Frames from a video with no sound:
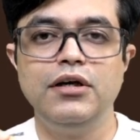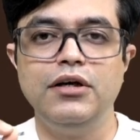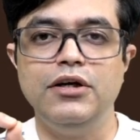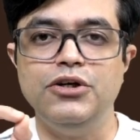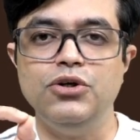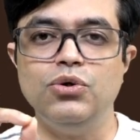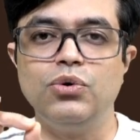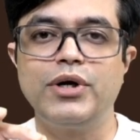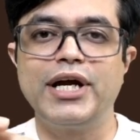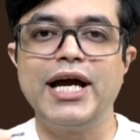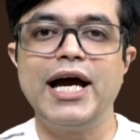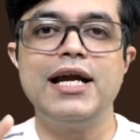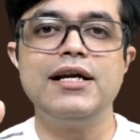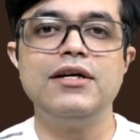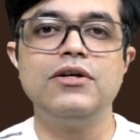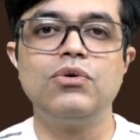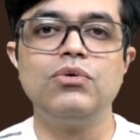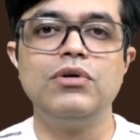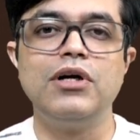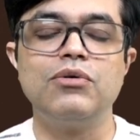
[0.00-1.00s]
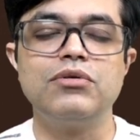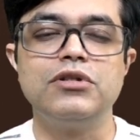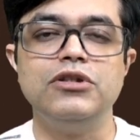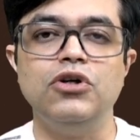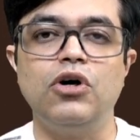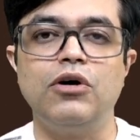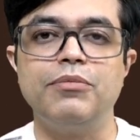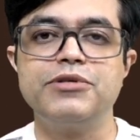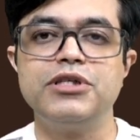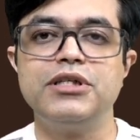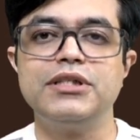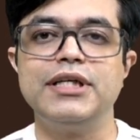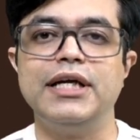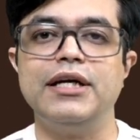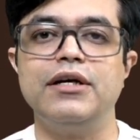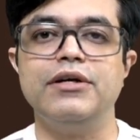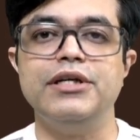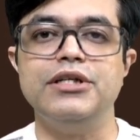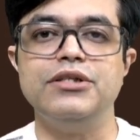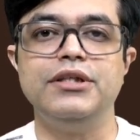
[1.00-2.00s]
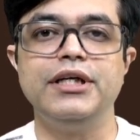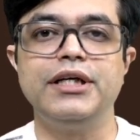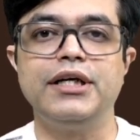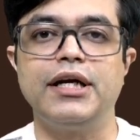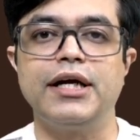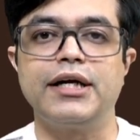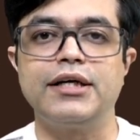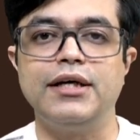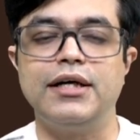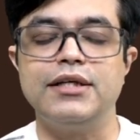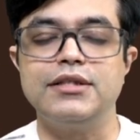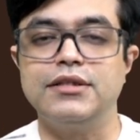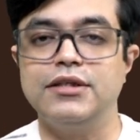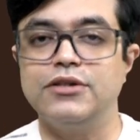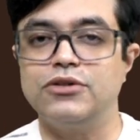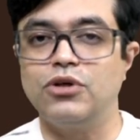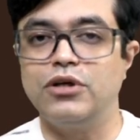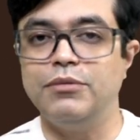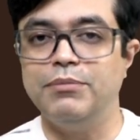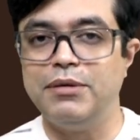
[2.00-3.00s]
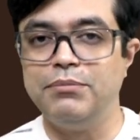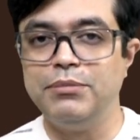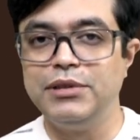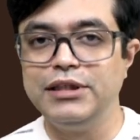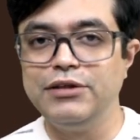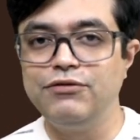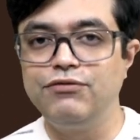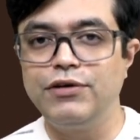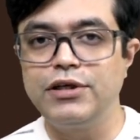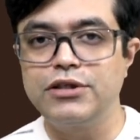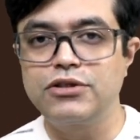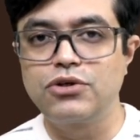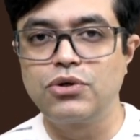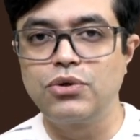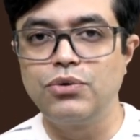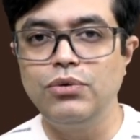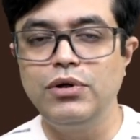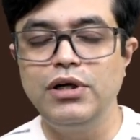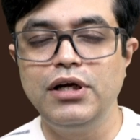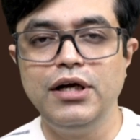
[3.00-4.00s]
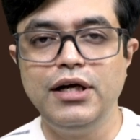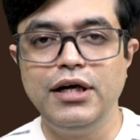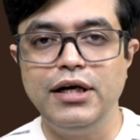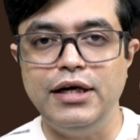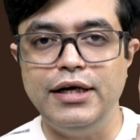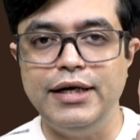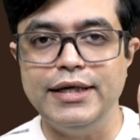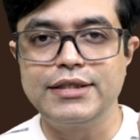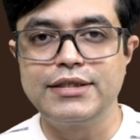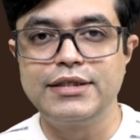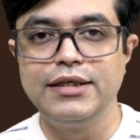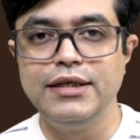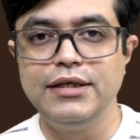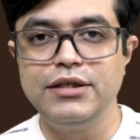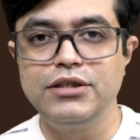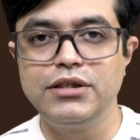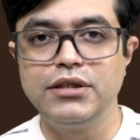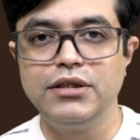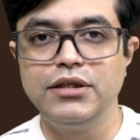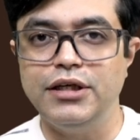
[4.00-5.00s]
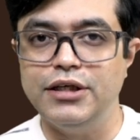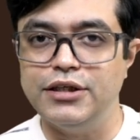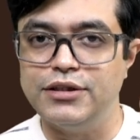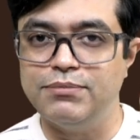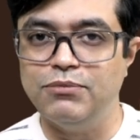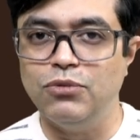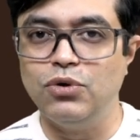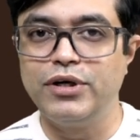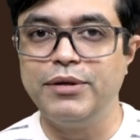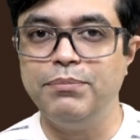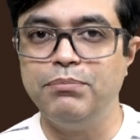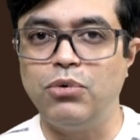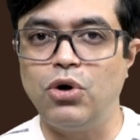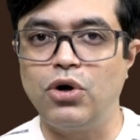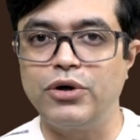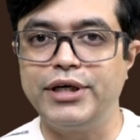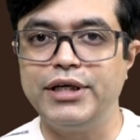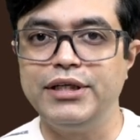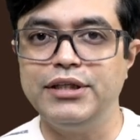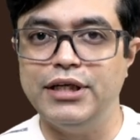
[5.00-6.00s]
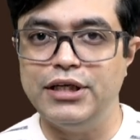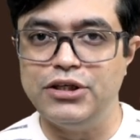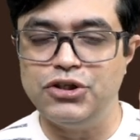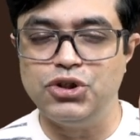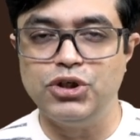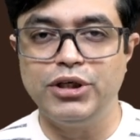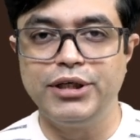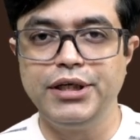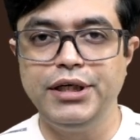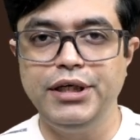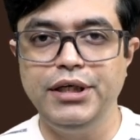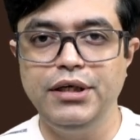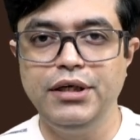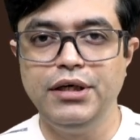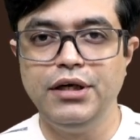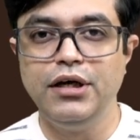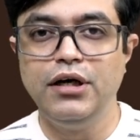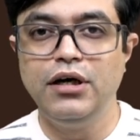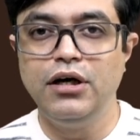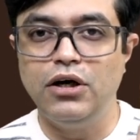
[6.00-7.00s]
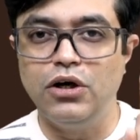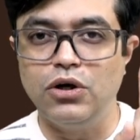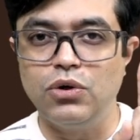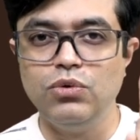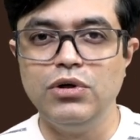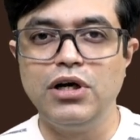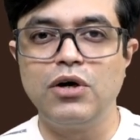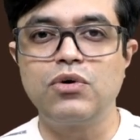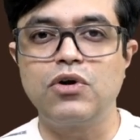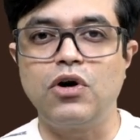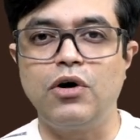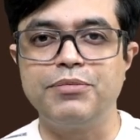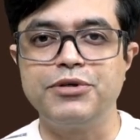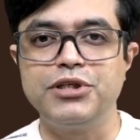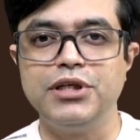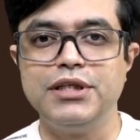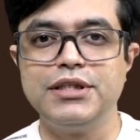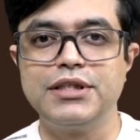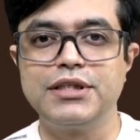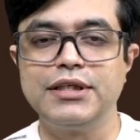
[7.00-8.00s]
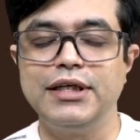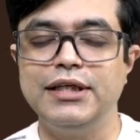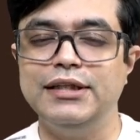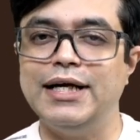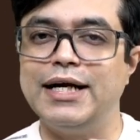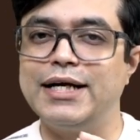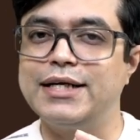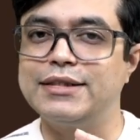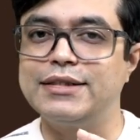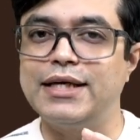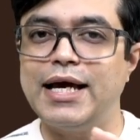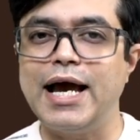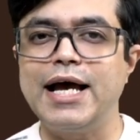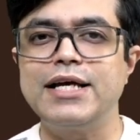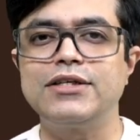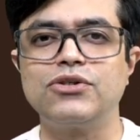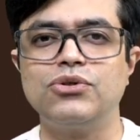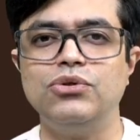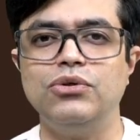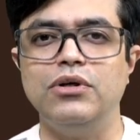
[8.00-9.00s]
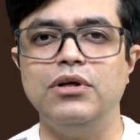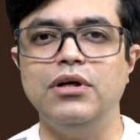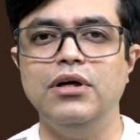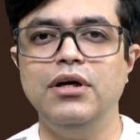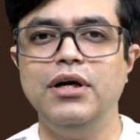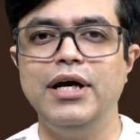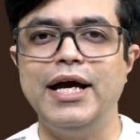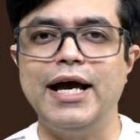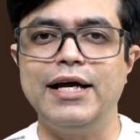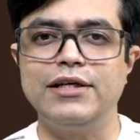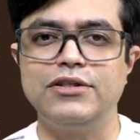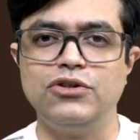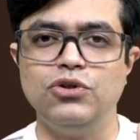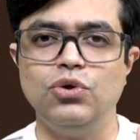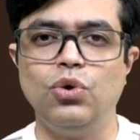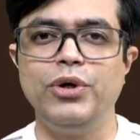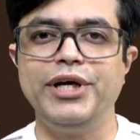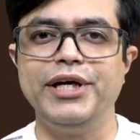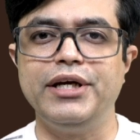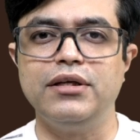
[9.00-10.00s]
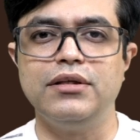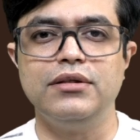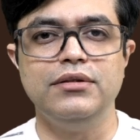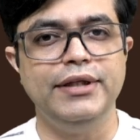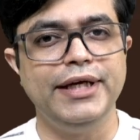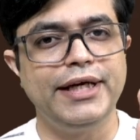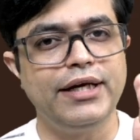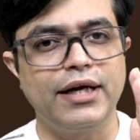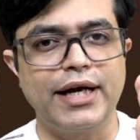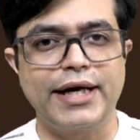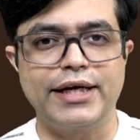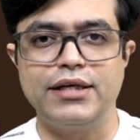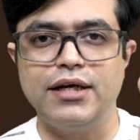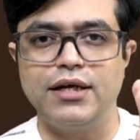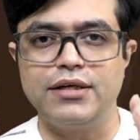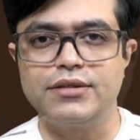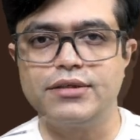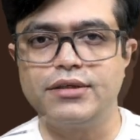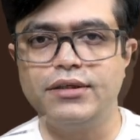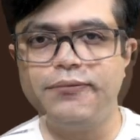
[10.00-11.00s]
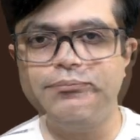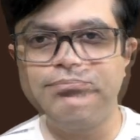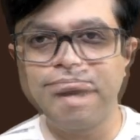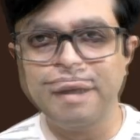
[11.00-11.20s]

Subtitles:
You can rule out the options and reach the correct answer. So remember the first rule, destination is more important than journey. Rule out options, that is as good as knowing the correct answer.